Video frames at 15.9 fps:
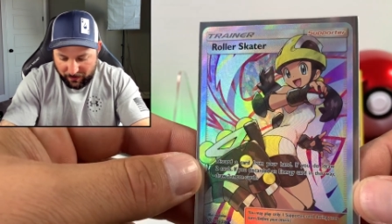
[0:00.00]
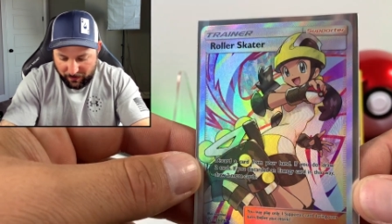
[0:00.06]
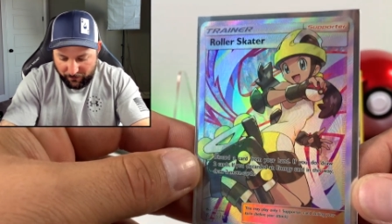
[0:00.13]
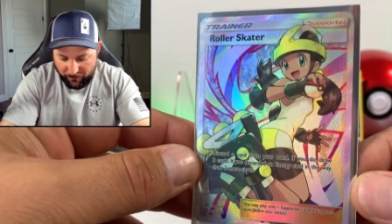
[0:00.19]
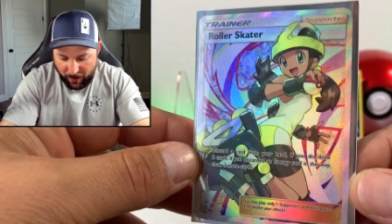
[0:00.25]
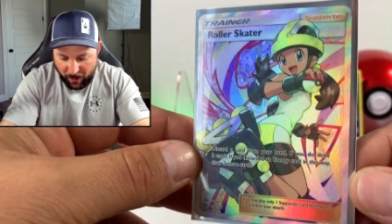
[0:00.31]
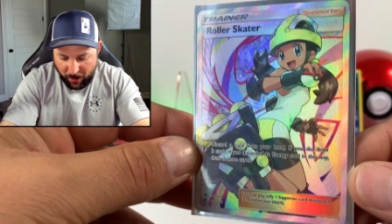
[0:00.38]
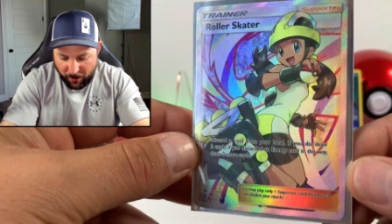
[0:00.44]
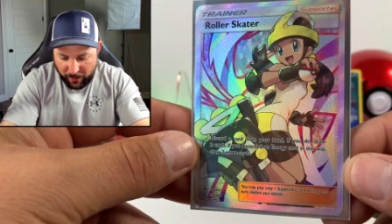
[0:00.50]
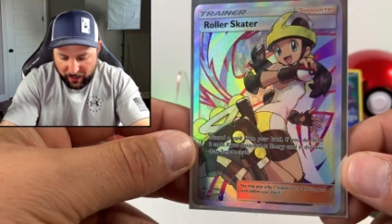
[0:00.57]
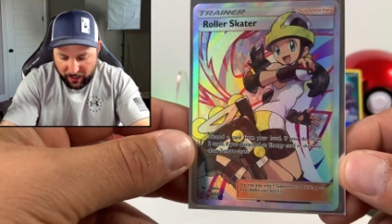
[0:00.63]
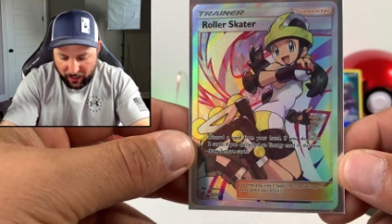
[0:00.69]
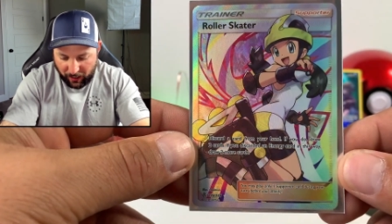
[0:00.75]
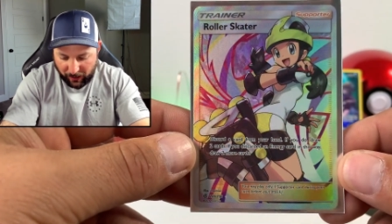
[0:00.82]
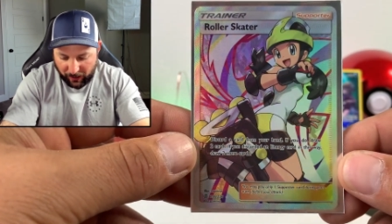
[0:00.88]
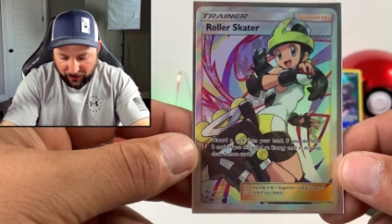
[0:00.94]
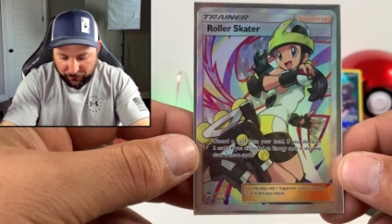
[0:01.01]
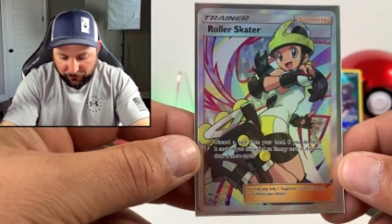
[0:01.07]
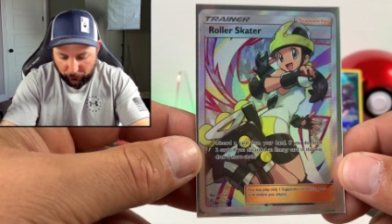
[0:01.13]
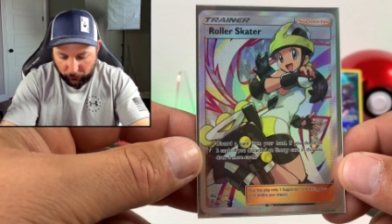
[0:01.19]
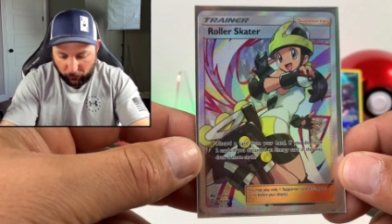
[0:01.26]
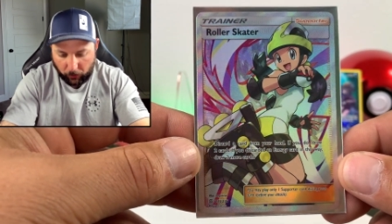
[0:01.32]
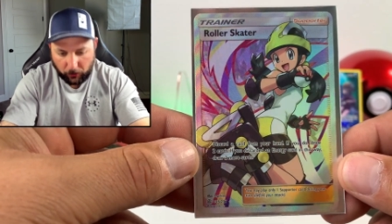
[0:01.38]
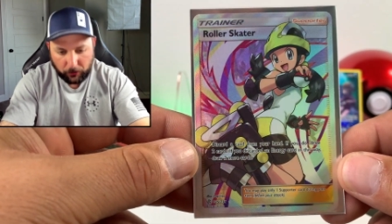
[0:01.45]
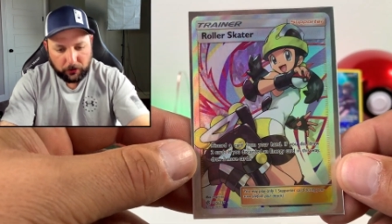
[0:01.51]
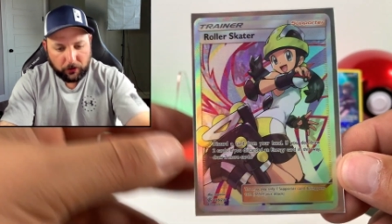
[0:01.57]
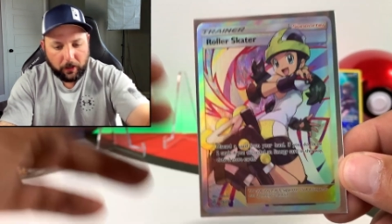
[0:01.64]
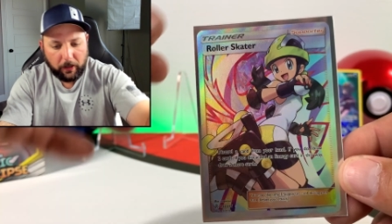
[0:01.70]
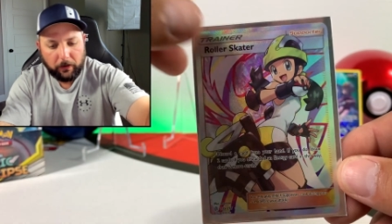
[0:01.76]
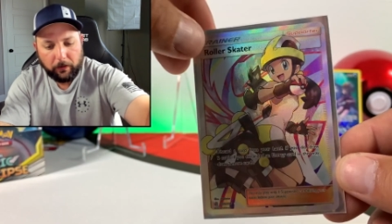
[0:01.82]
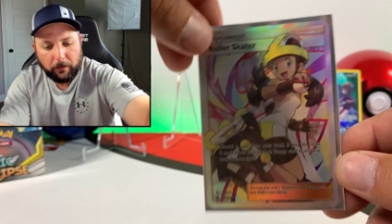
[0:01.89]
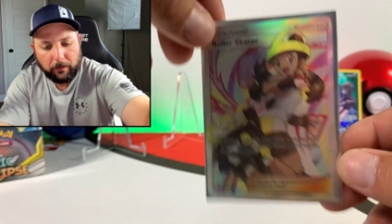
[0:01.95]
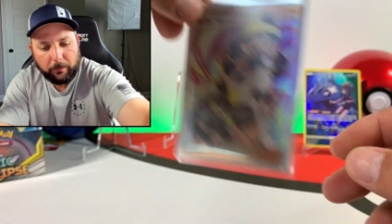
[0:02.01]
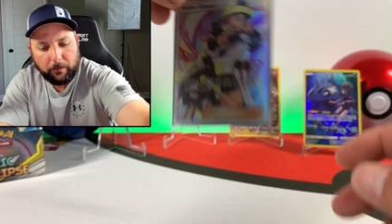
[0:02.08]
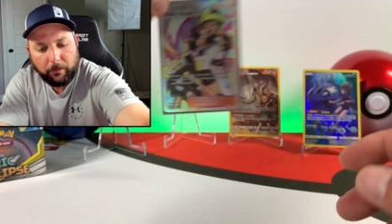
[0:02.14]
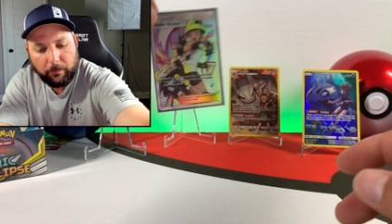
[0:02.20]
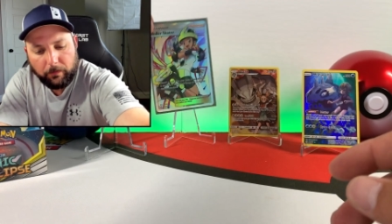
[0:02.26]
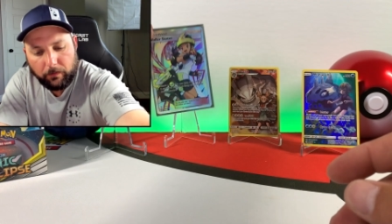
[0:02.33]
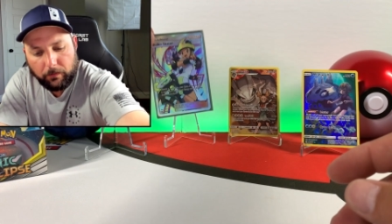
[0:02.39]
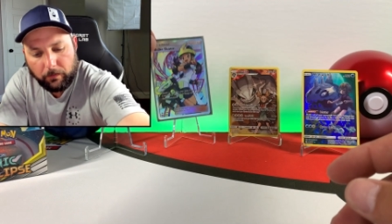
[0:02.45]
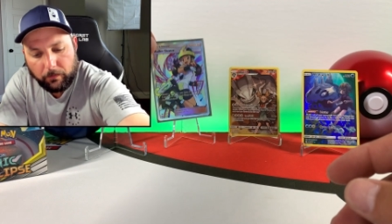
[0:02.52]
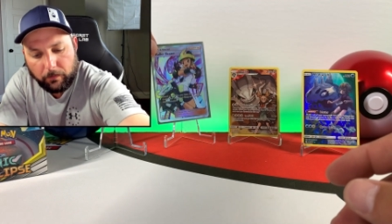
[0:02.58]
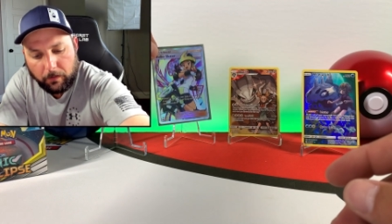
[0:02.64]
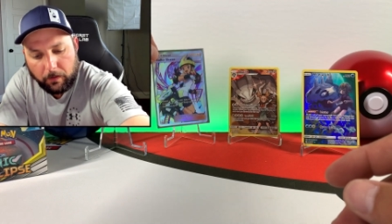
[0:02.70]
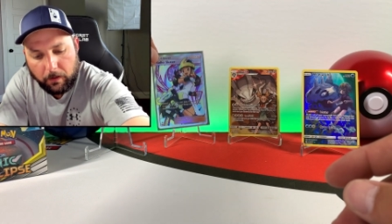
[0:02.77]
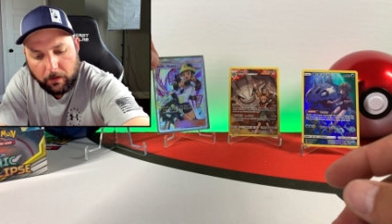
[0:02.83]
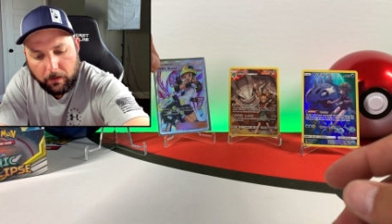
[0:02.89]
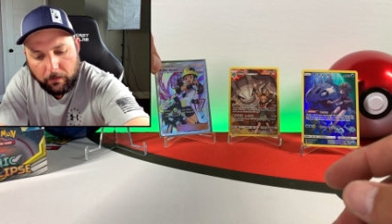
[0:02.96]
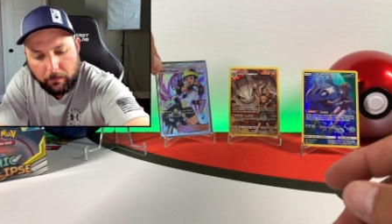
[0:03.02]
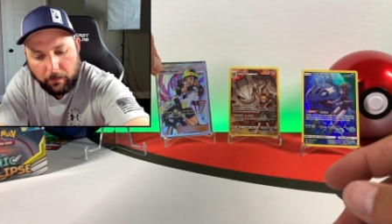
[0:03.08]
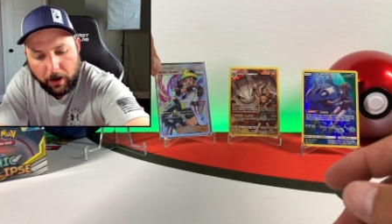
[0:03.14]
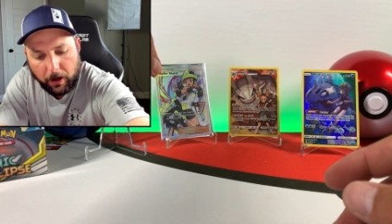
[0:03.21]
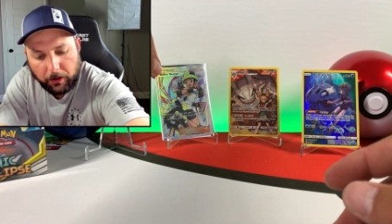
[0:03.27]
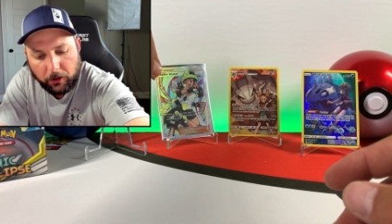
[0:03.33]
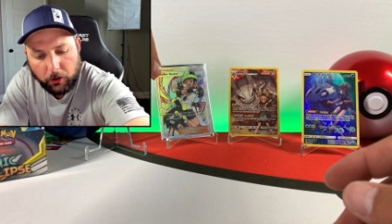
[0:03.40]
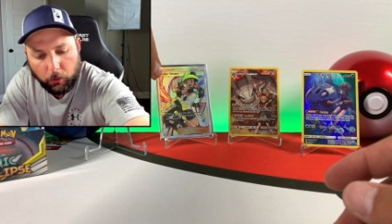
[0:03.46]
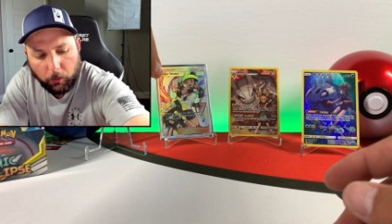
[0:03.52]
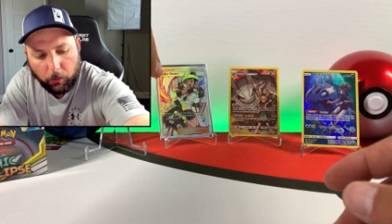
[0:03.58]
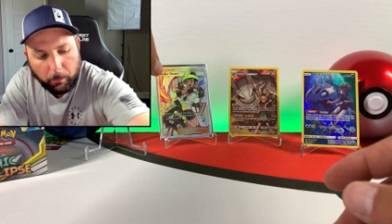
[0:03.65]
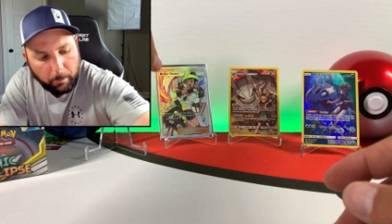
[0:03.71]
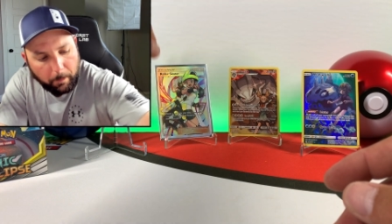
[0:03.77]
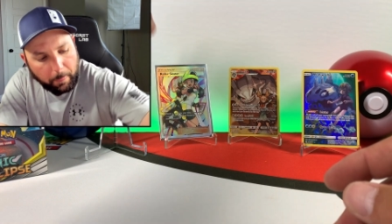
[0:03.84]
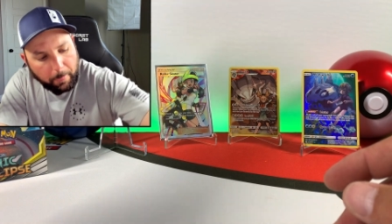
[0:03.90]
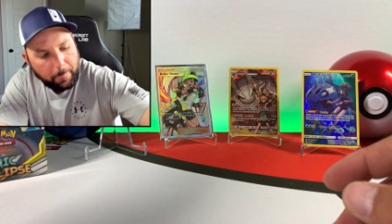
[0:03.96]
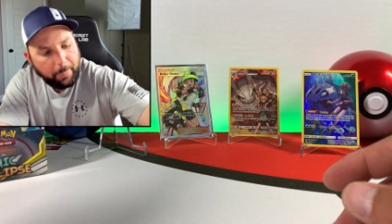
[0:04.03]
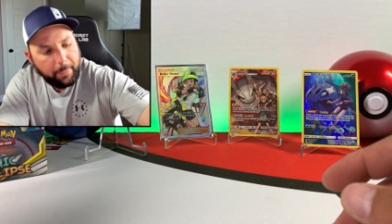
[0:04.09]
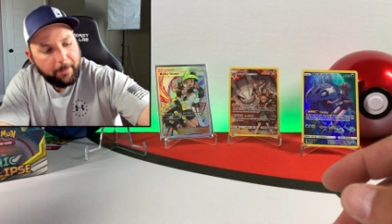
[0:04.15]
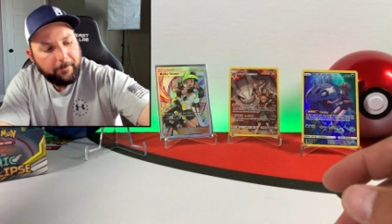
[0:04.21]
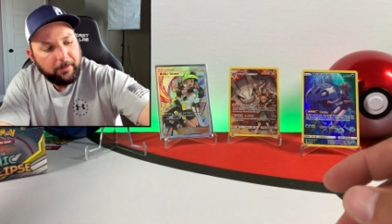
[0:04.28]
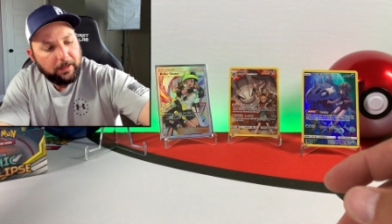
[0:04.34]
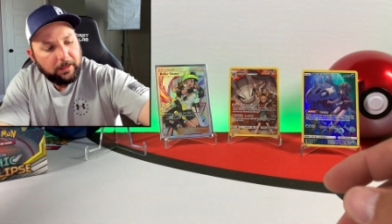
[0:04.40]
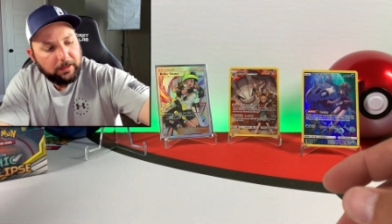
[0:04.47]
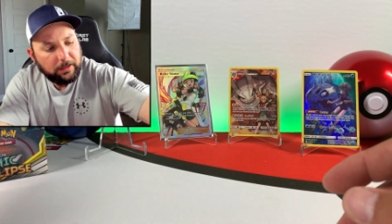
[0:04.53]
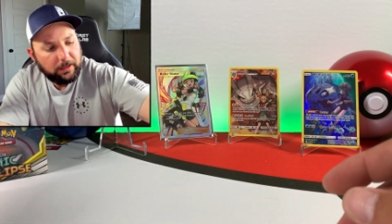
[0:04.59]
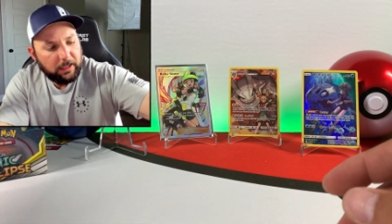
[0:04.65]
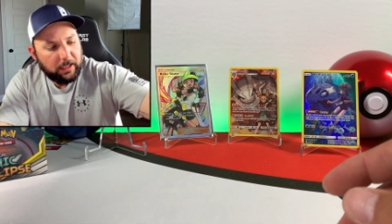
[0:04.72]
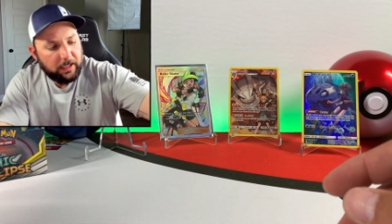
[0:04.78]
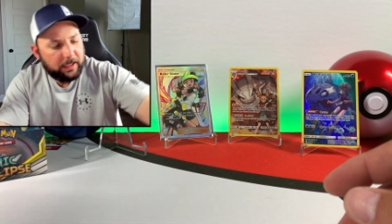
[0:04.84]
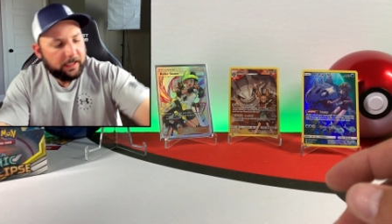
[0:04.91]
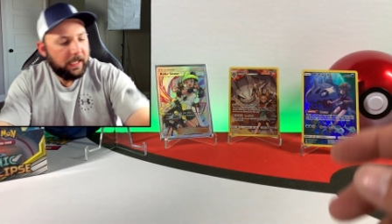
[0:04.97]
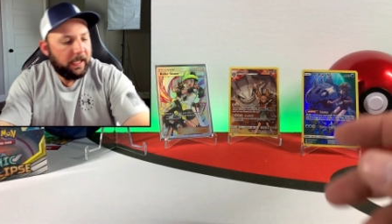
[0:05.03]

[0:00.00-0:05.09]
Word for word: Very nice full art trainer. Very cool. Let's get